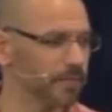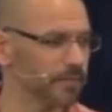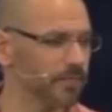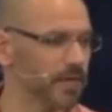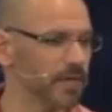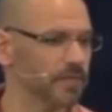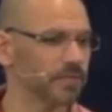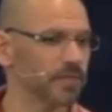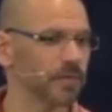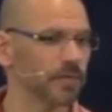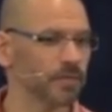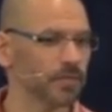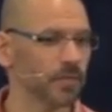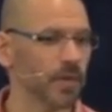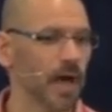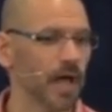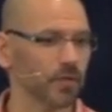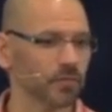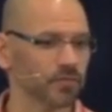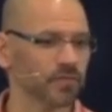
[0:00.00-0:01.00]
If I tell you
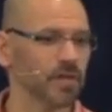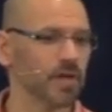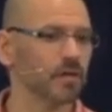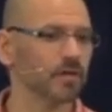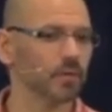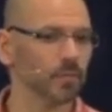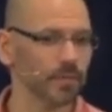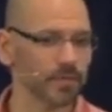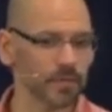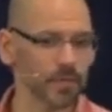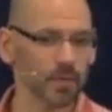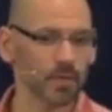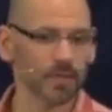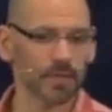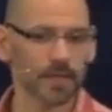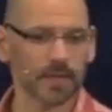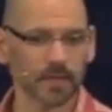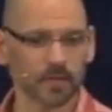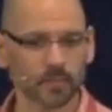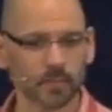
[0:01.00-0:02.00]
I'll share it with you on
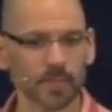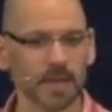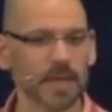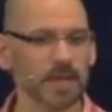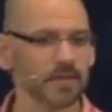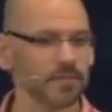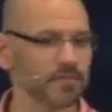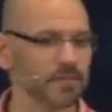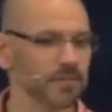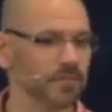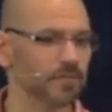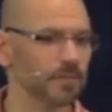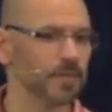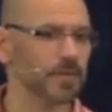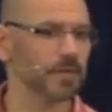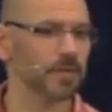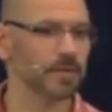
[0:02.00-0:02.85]
the next page, give me your